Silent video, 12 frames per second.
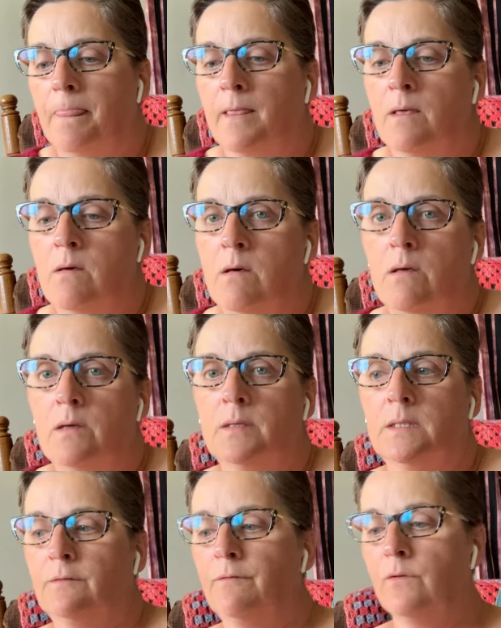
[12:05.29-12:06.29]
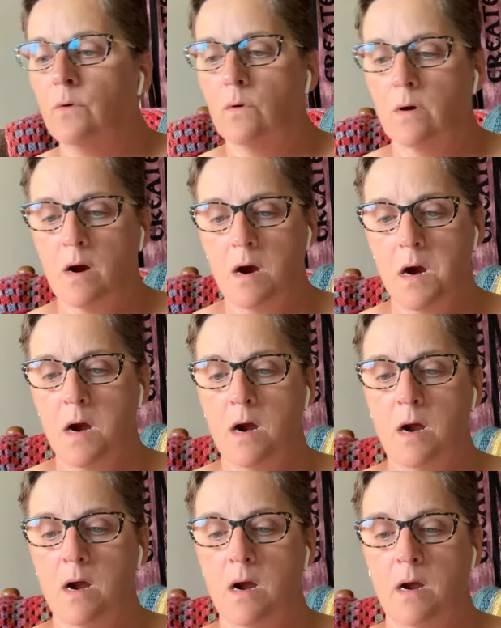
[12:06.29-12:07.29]
calls for.
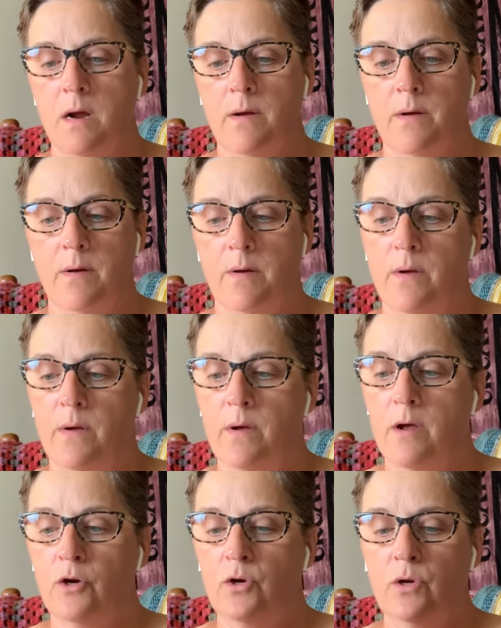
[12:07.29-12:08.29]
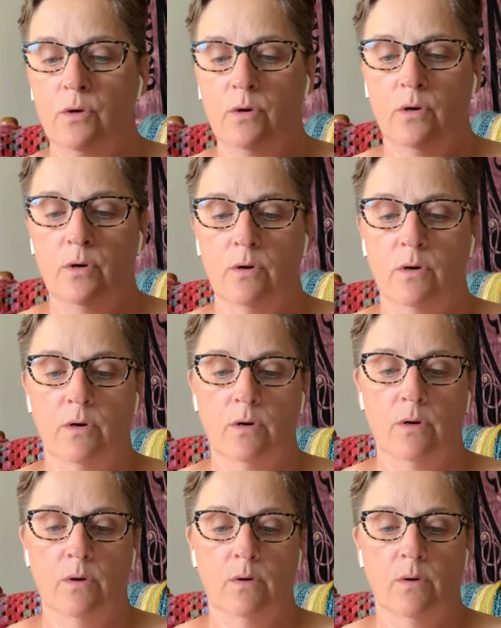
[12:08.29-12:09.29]
Do do do do
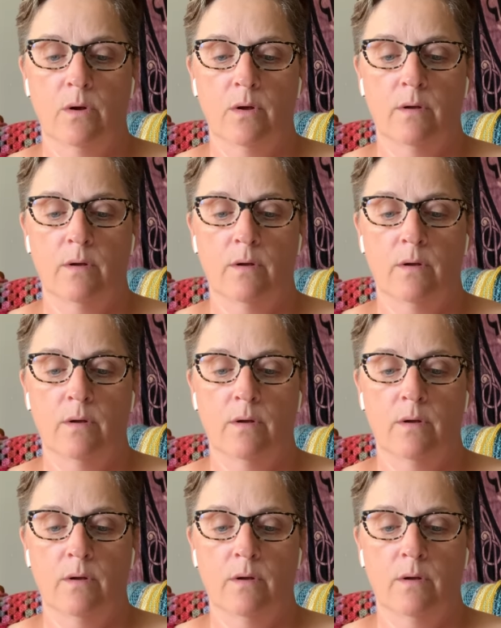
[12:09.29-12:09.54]
do.